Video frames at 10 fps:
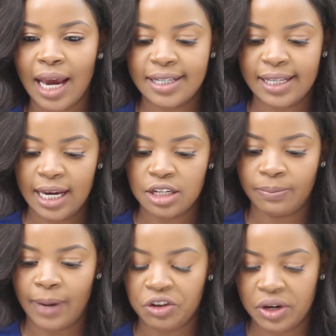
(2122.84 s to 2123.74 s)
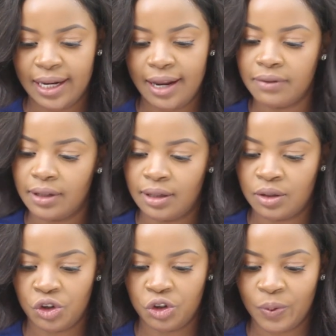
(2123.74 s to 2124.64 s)
actually the end of my grade
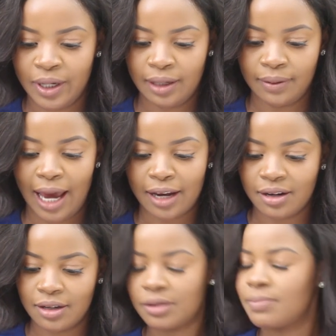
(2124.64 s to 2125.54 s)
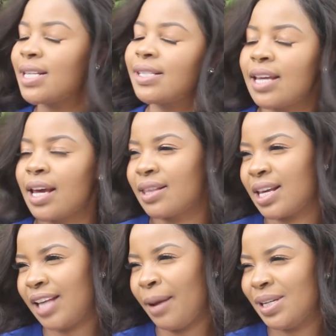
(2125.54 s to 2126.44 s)
11 you know we had a little meeting and
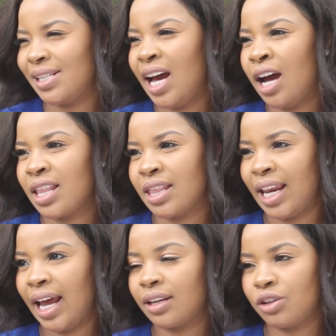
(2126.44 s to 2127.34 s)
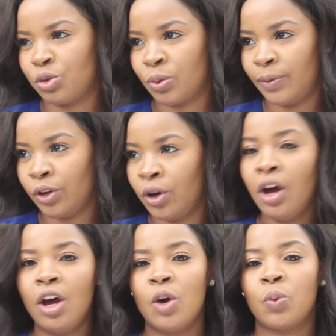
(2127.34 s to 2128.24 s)
they sat me down and they're like you know Boipelo
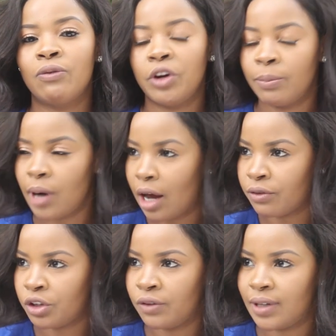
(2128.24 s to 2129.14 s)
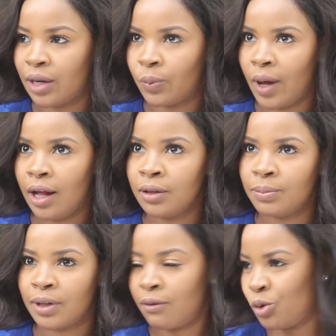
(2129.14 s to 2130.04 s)
we're very proud of you you've done well
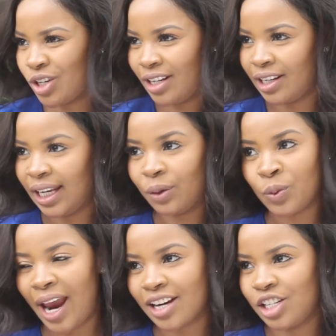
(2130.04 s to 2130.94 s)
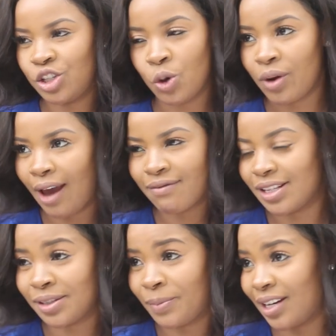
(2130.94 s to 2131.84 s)
but unfortunately we actually don't have
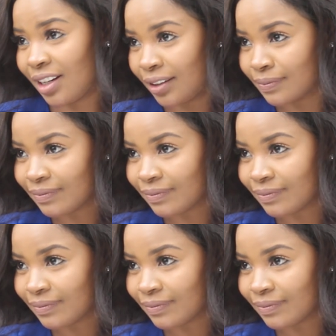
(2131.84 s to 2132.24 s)
this money